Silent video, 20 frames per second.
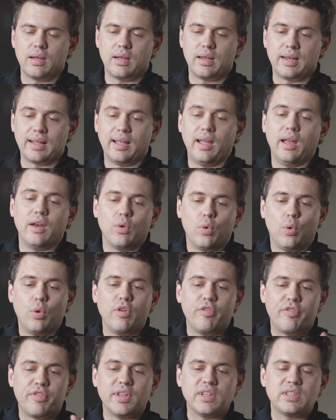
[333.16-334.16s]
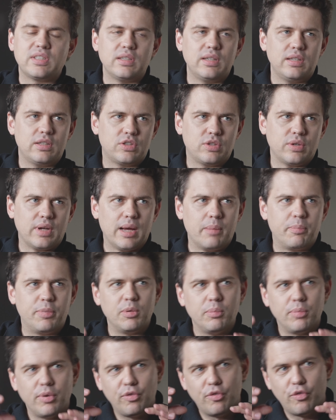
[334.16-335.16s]
And again, all of this needs to
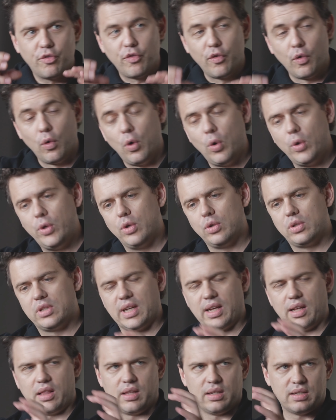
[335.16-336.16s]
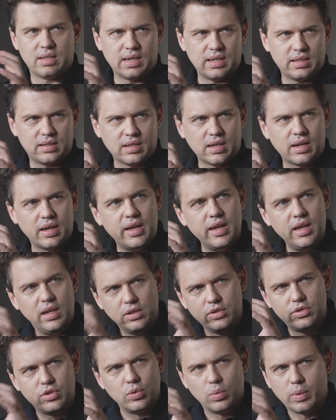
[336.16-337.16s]
happen before you take the data
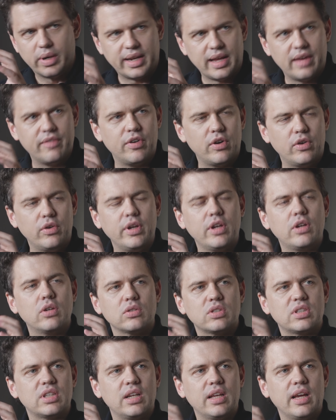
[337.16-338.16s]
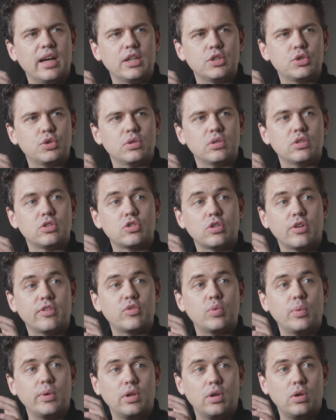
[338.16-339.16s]
into whatever reconciliation
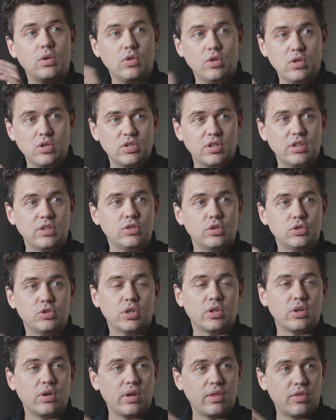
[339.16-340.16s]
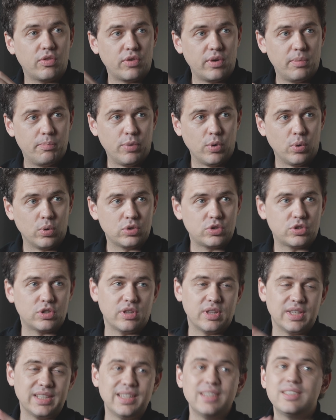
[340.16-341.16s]
software you're using to generate the report.
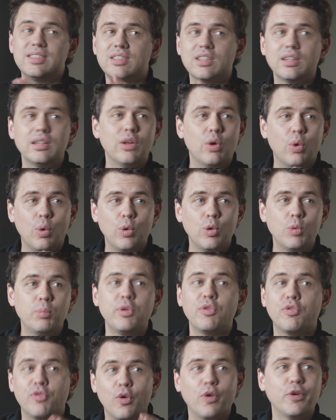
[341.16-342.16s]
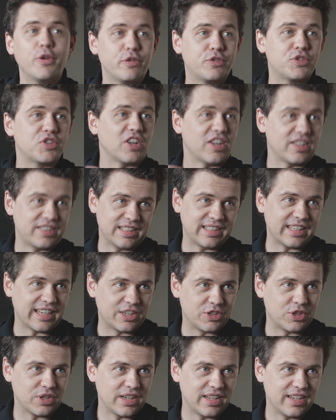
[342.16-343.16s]
So this is still all before you've started,
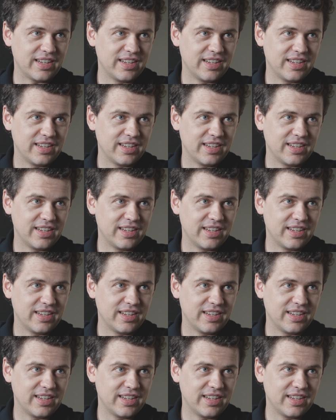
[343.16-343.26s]
actually.